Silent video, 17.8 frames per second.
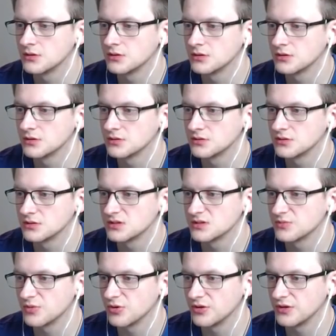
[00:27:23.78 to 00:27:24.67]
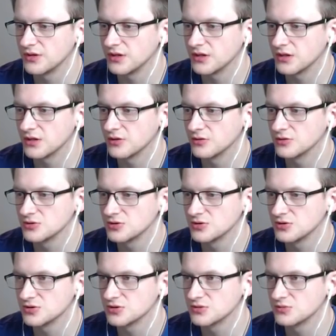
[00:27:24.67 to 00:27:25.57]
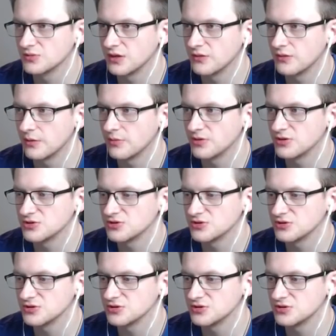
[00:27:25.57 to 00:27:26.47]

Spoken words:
At this point I can also use my weapon charge.